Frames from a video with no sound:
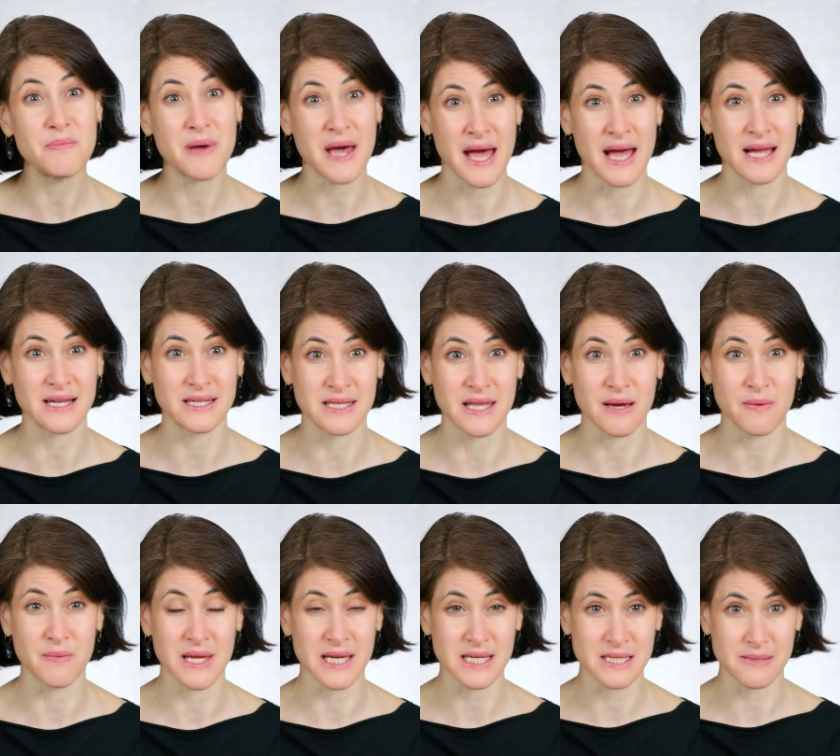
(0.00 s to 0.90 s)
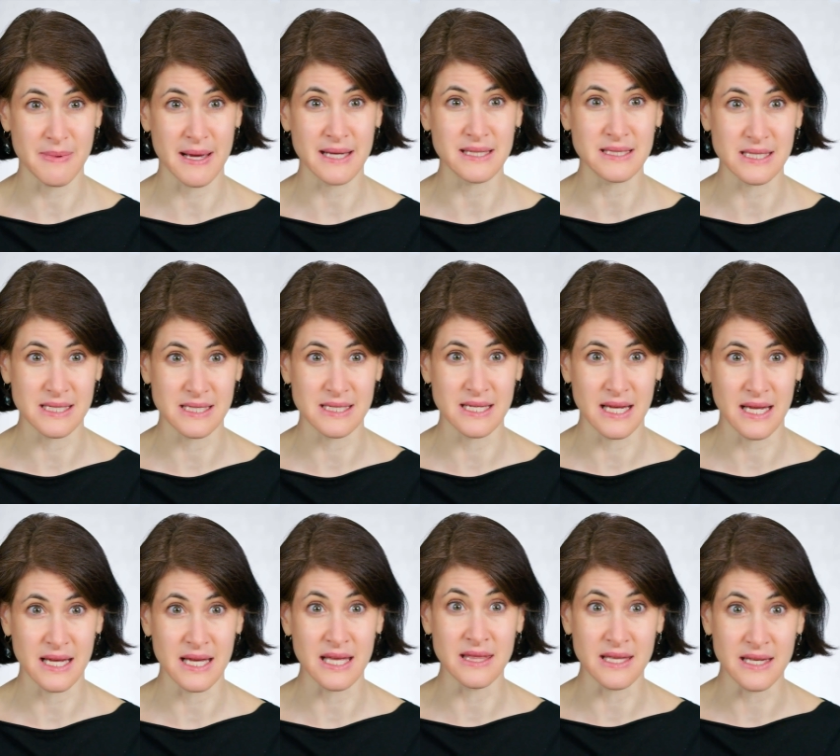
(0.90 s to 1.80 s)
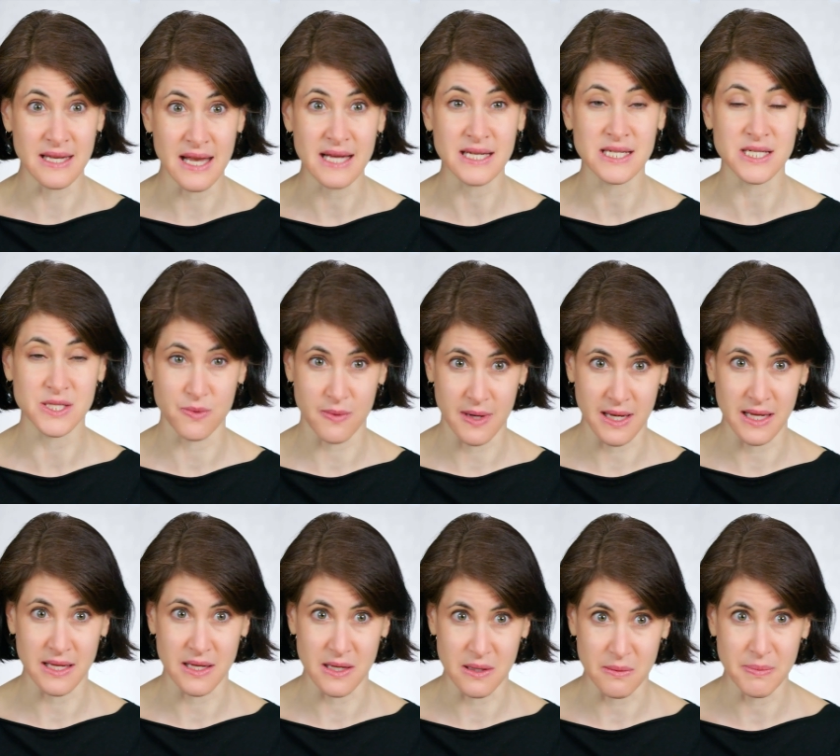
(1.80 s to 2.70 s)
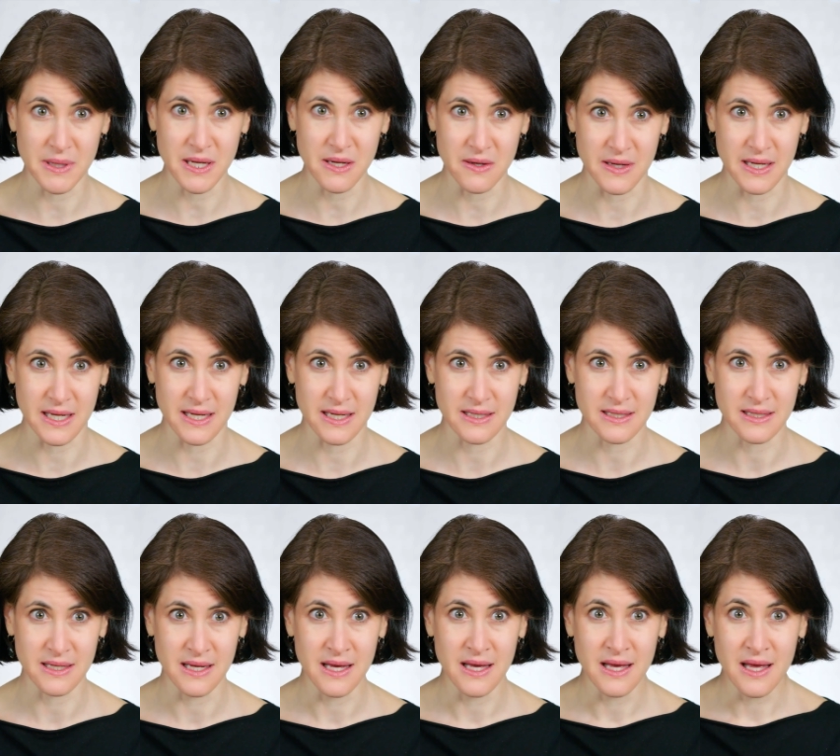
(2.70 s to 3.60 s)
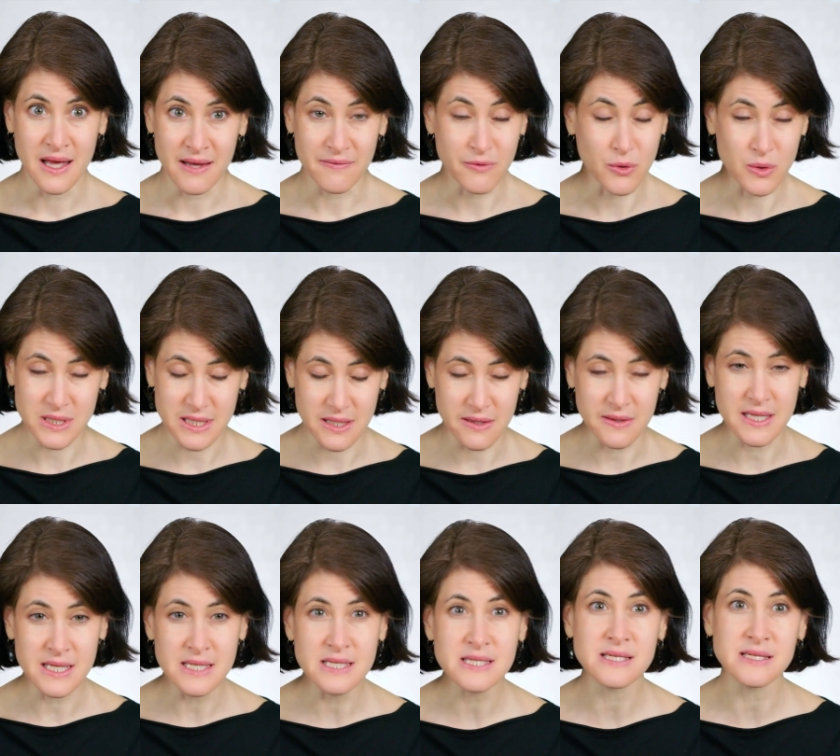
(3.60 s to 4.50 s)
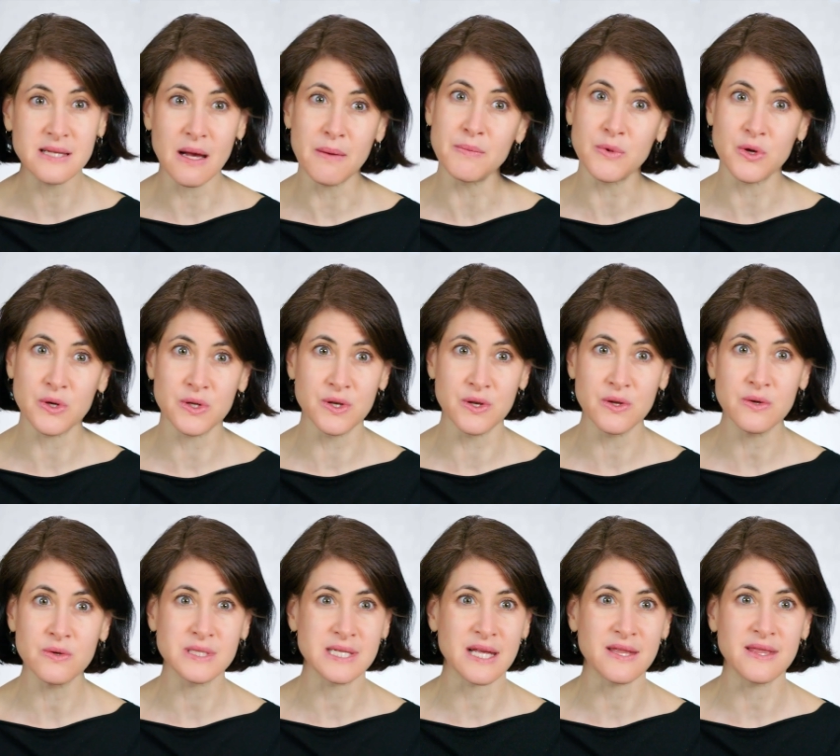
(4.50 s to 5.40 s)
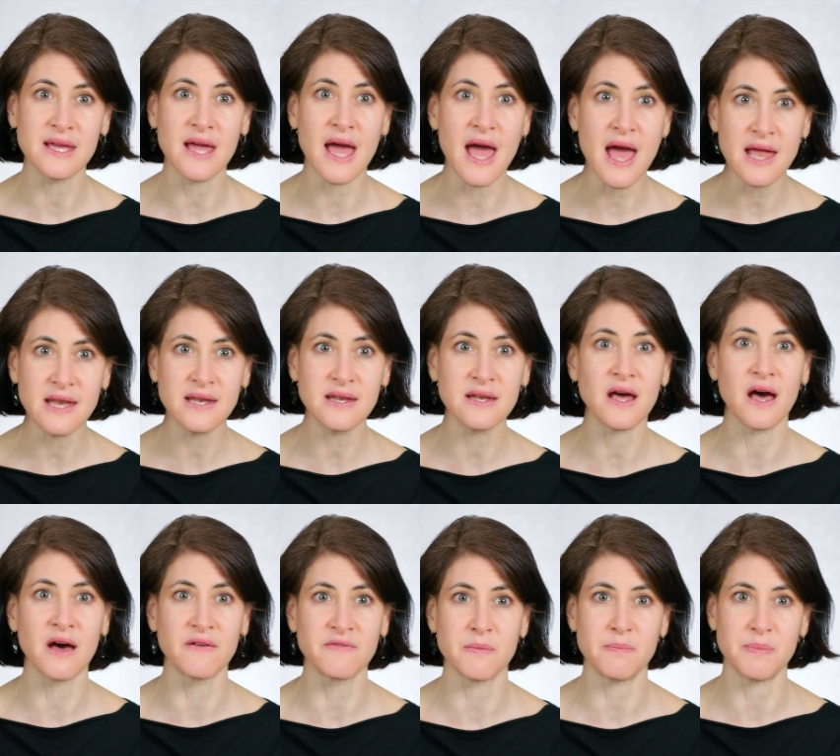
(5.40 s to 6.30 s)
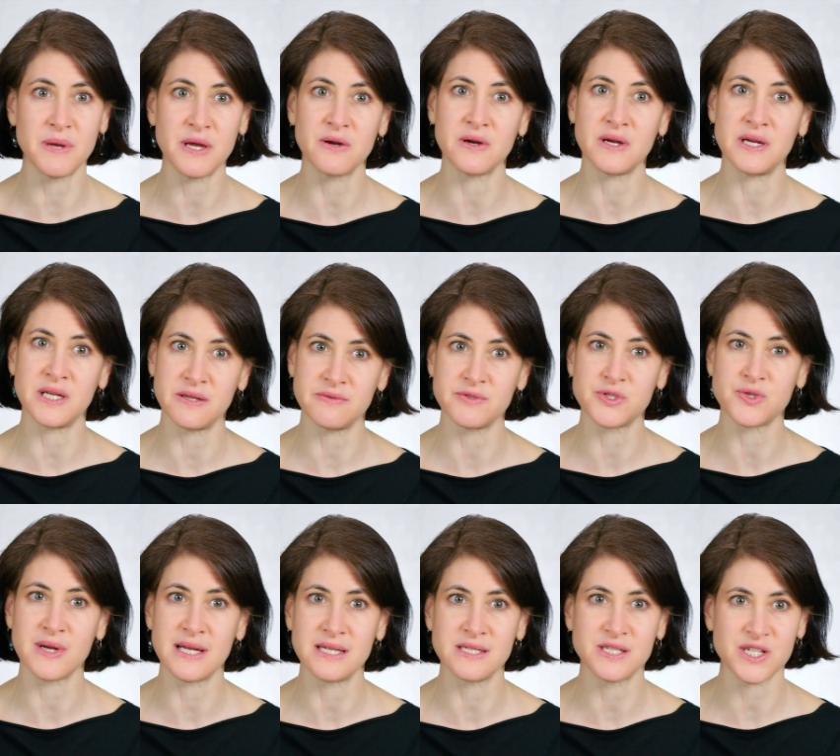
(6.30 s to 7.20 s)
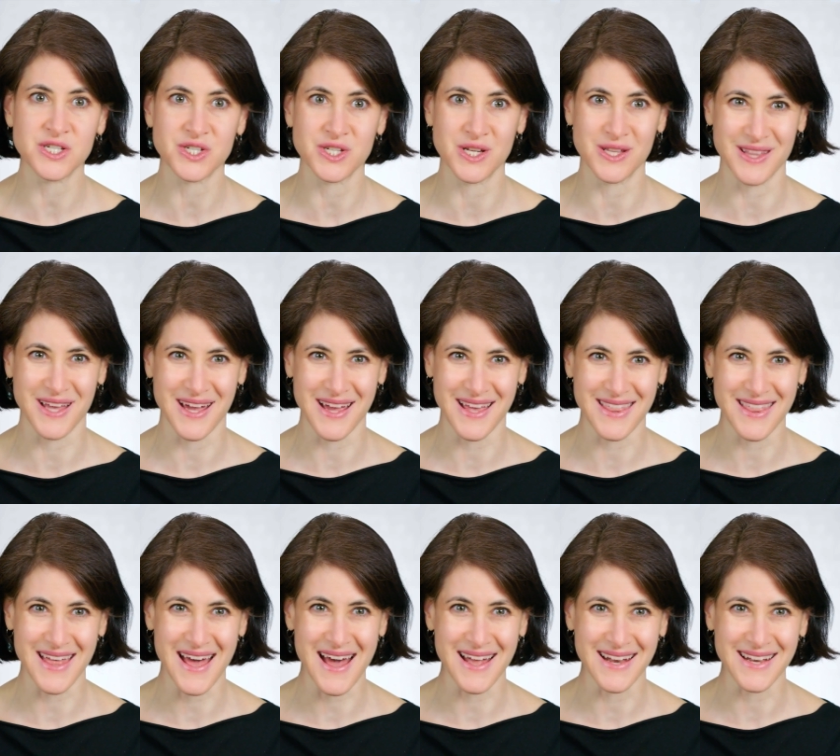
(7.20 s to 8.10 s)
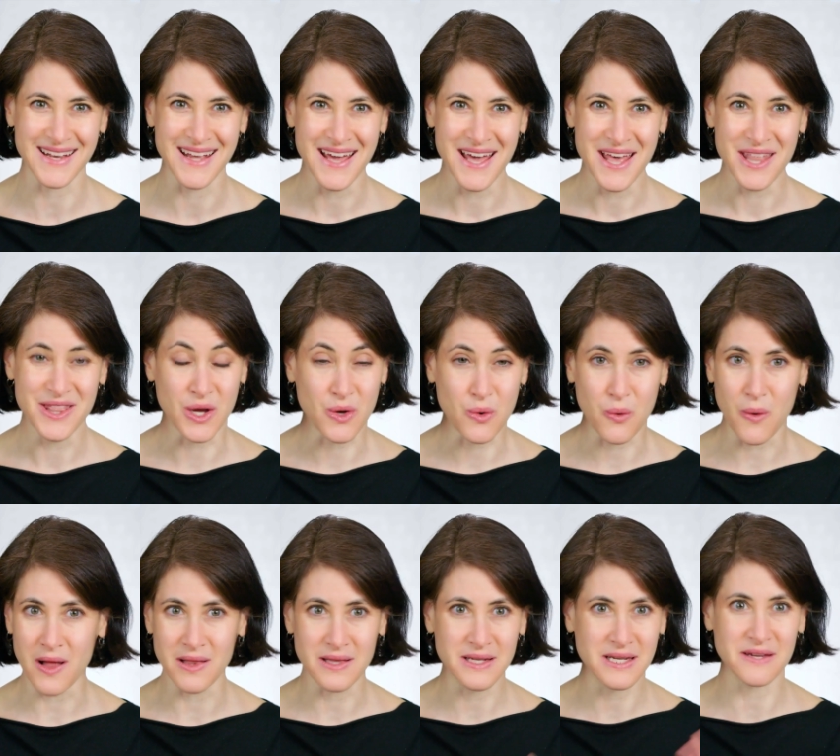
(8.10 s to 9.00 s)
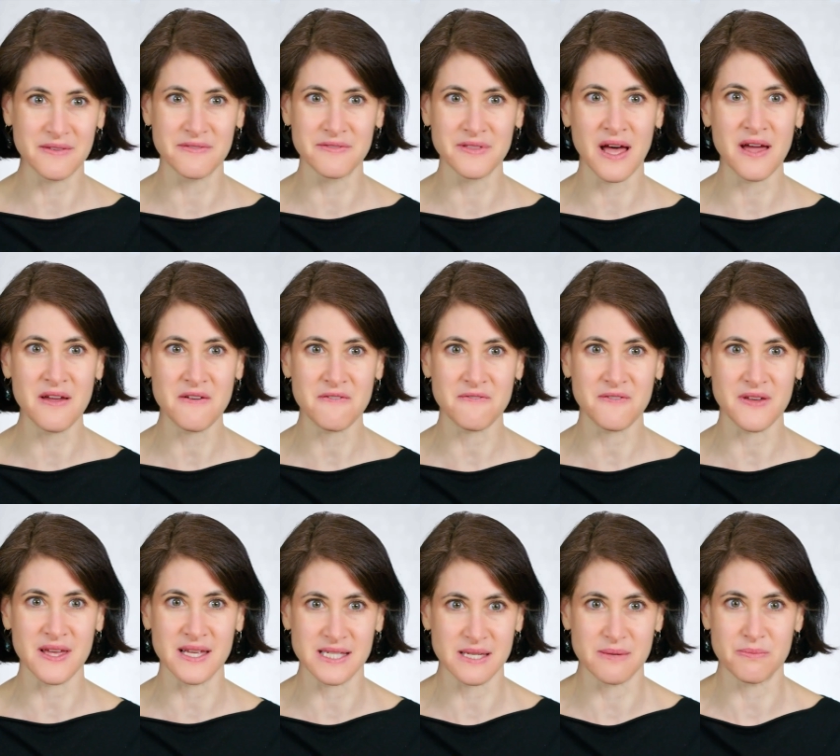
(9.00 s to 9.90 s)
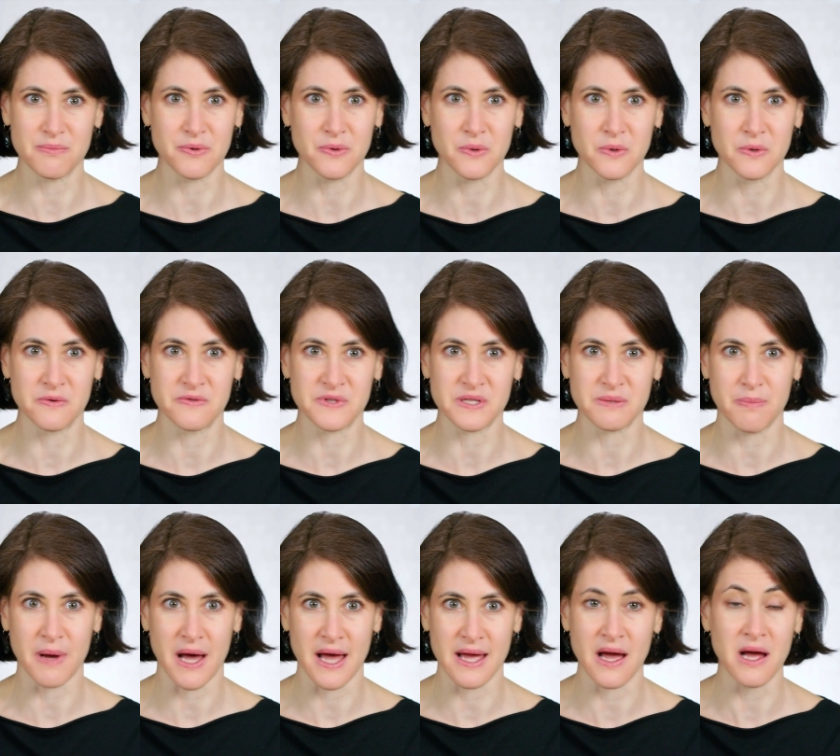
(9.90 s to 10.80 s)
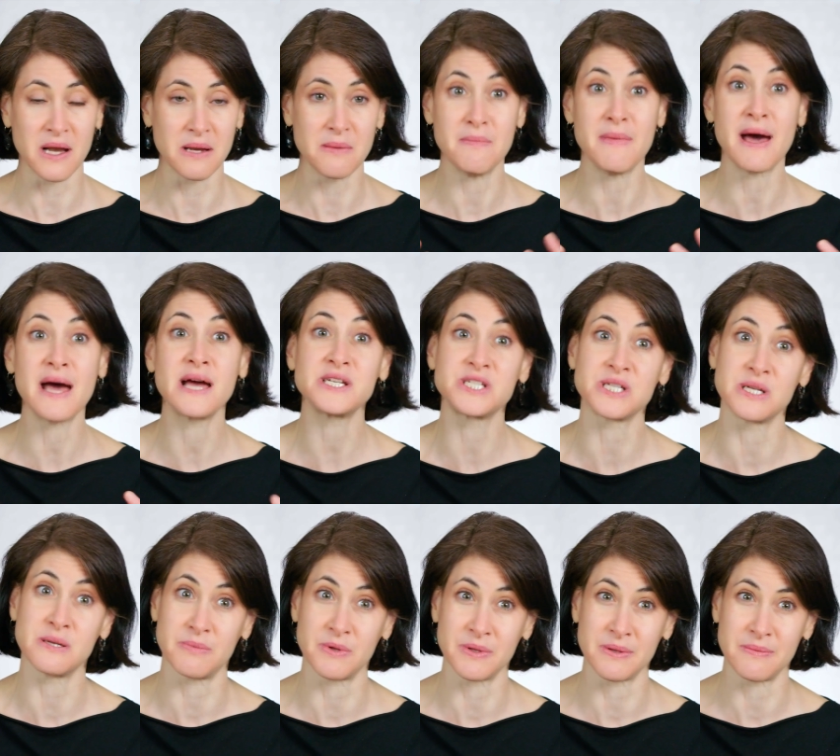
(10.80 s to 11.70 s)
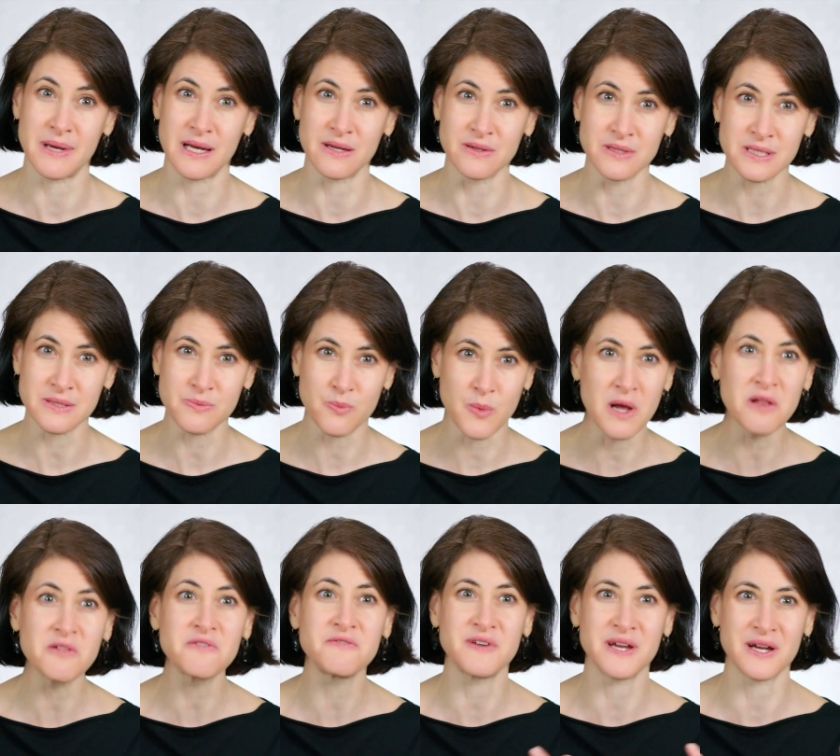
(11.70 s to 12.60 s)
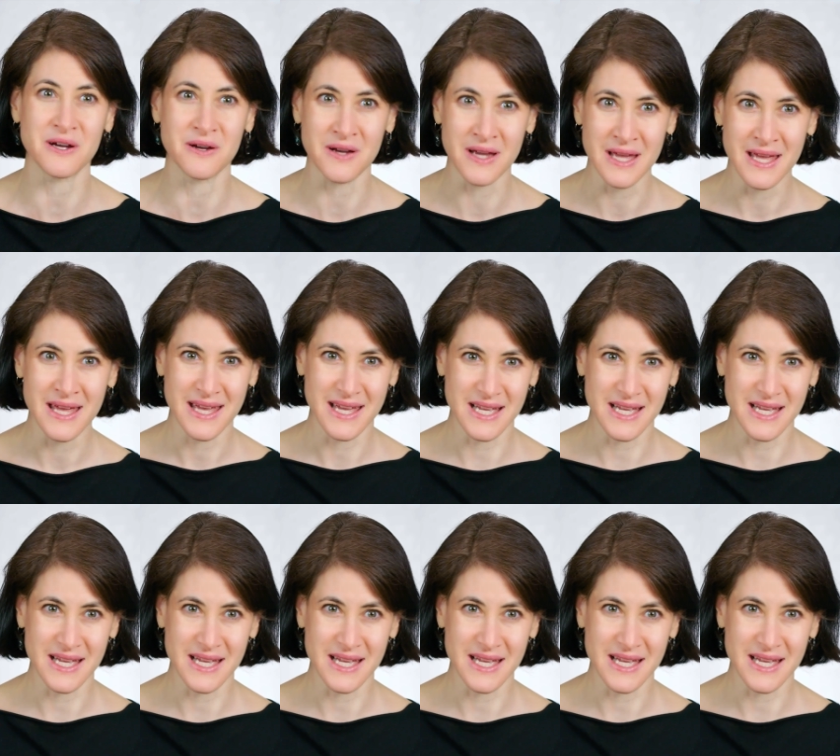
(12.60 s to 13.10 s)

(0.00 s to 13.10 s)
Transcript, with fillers: impact that we expect to see in the next 20 year period. Of course, there is some good news. At the end of a period of transition like that, the quality of life is improved by unimaginable amounts. Welfare